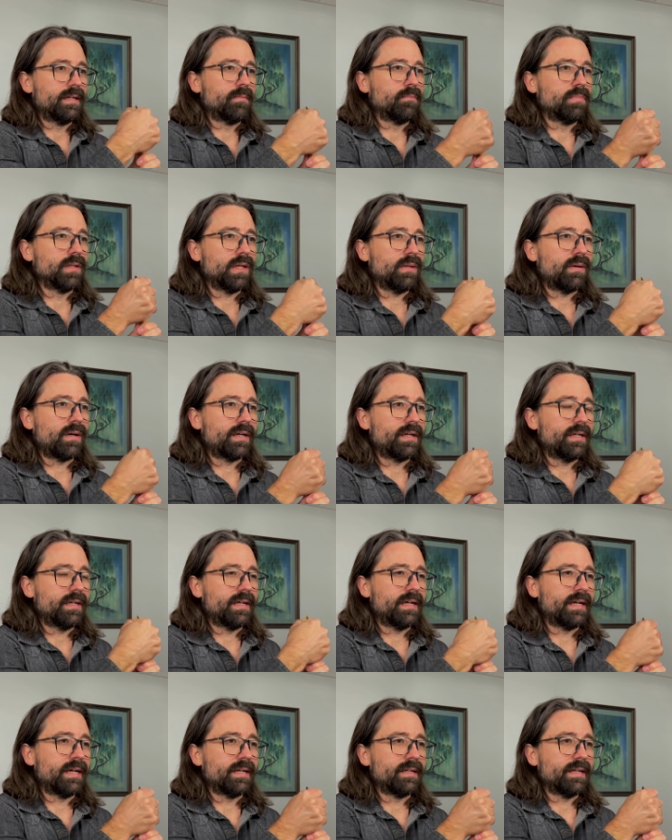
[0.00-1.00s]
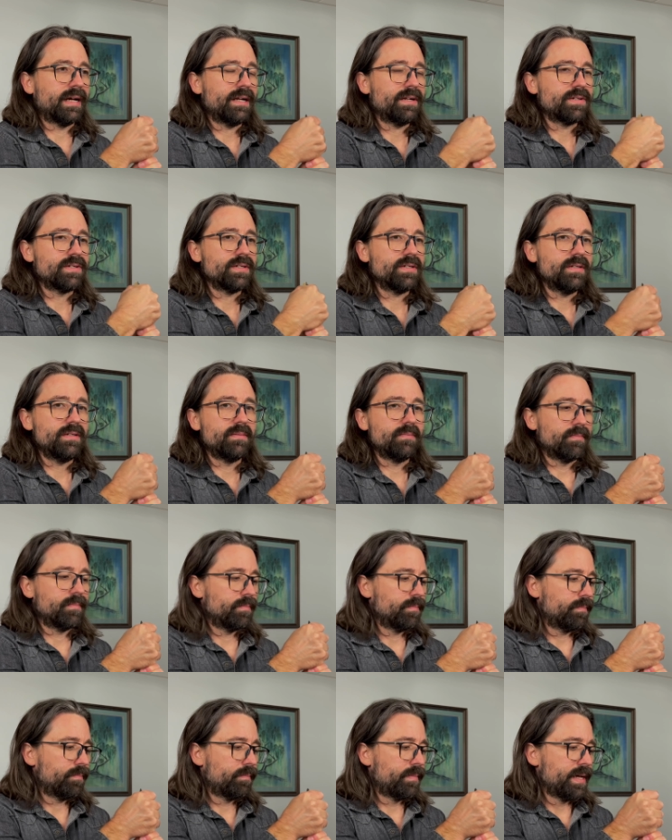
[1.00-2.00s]
blow on it, and that should
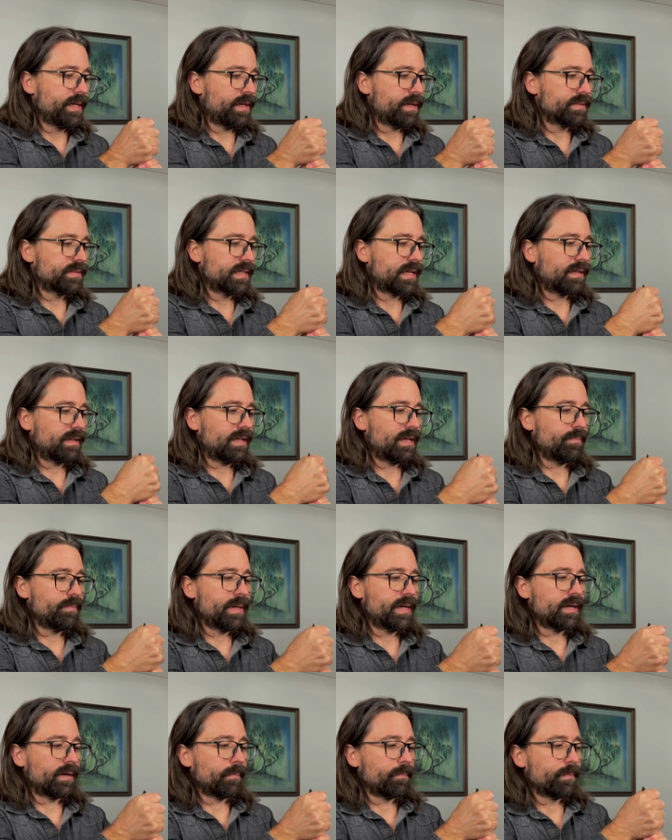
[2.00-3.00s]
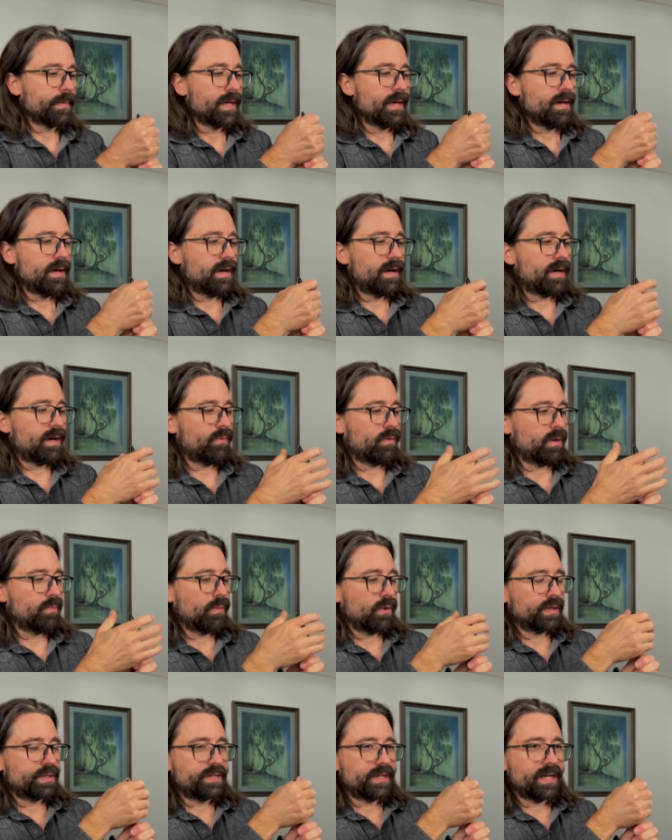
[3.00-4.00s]
make your sound a lot better. One
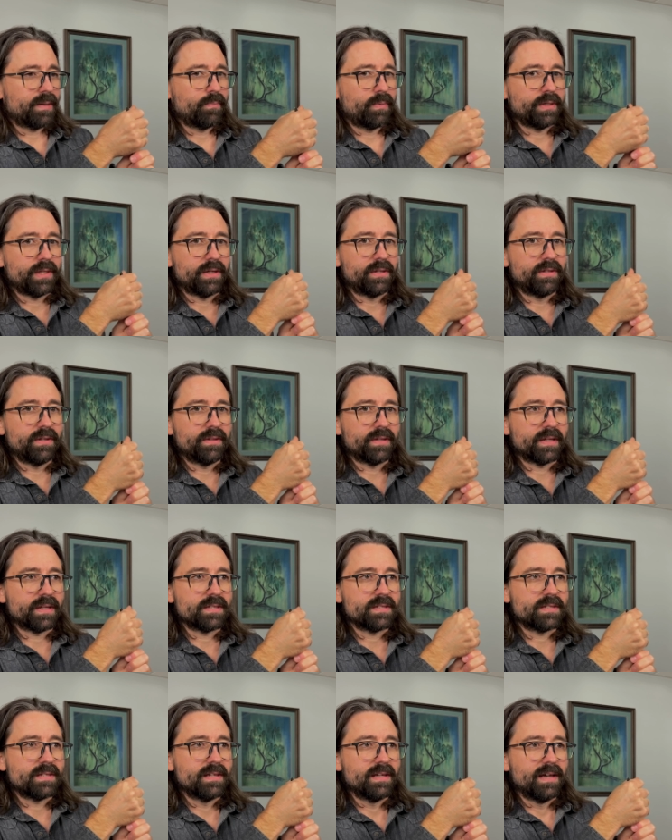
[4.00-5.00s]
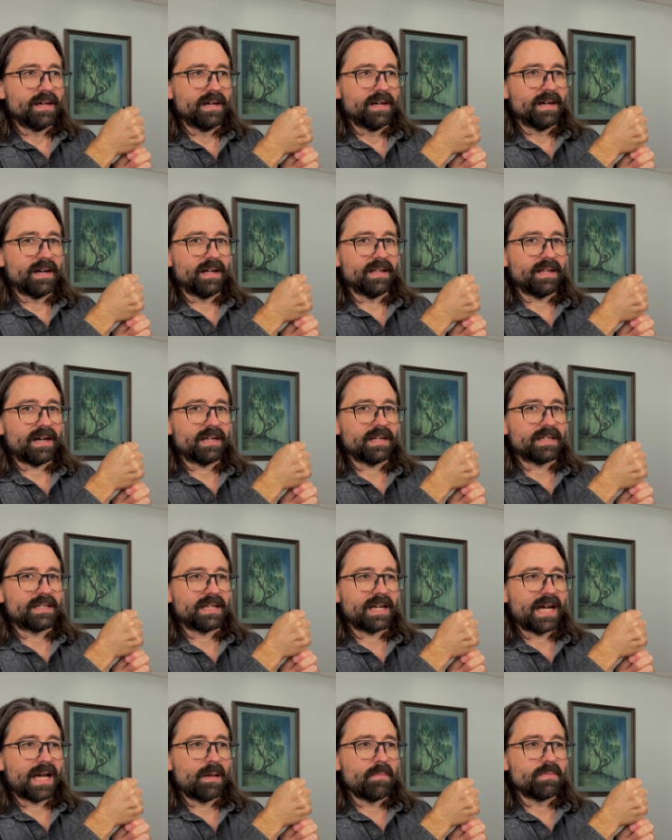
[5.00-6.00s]
more tip when you do this, a lot of
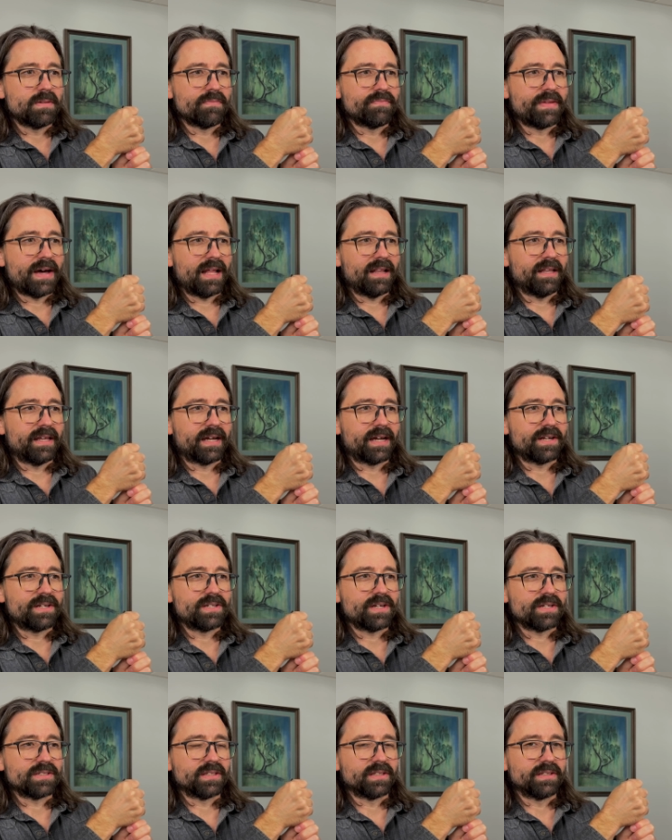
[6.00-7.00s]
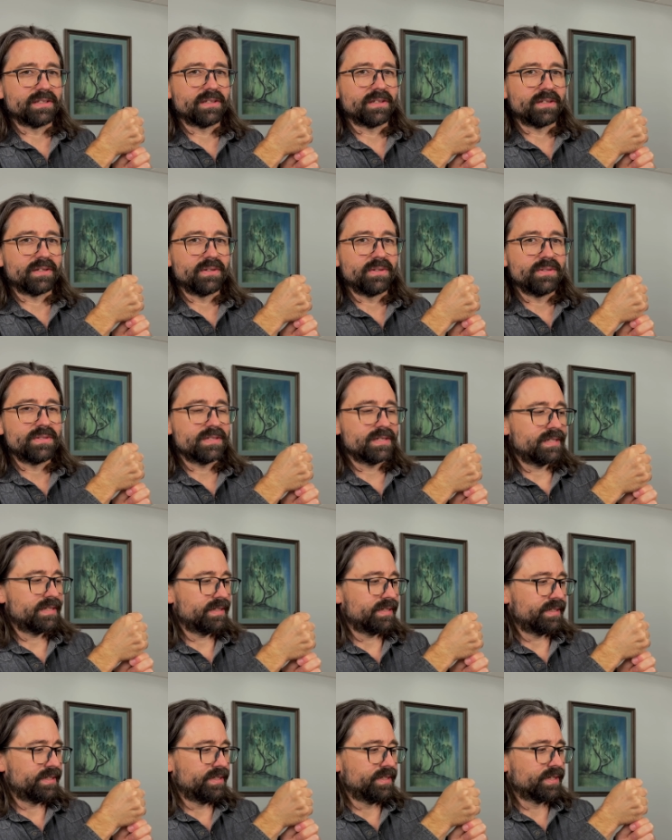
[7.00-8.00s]
times if that ligature is a little loose,
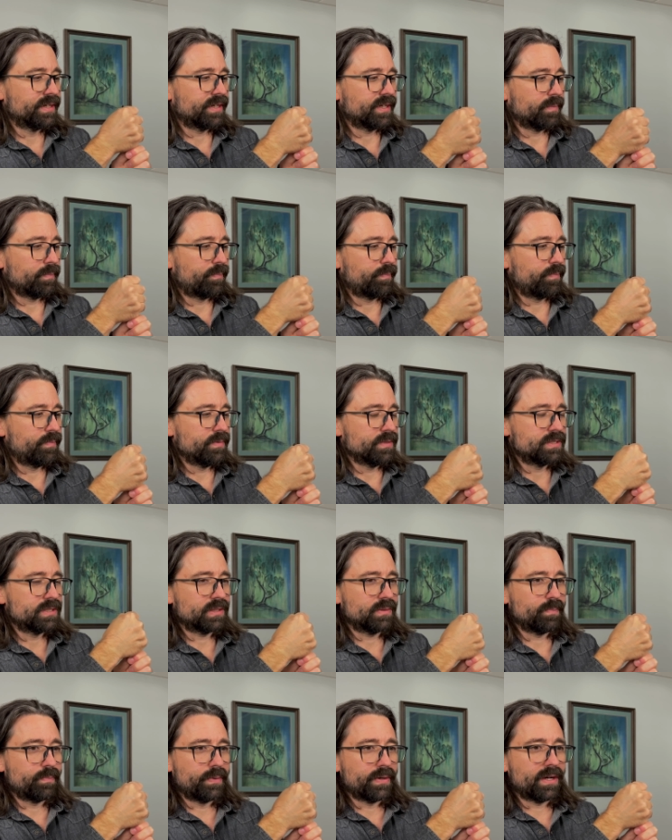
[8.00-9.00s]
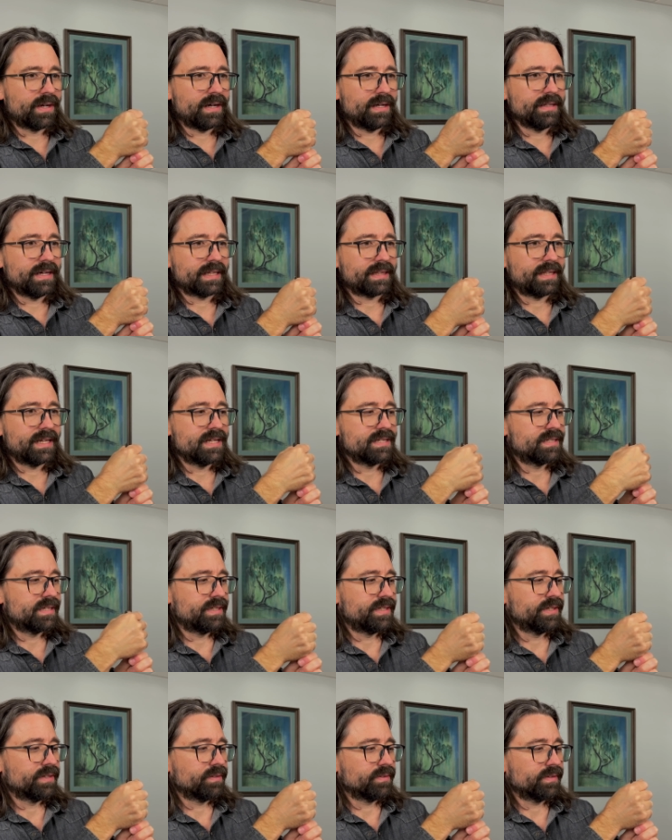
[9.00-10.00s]
you're going to put it on like this, and
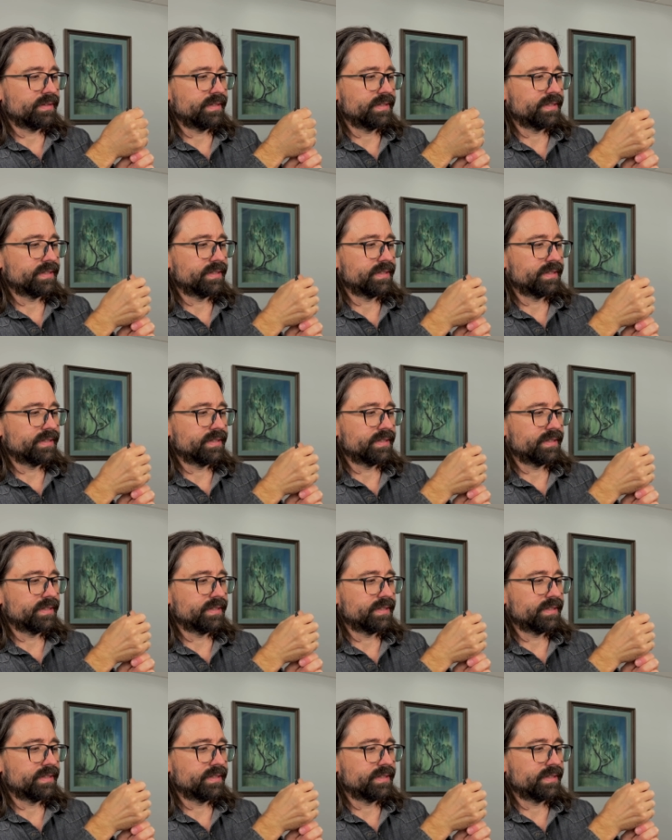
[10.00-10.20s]
you'll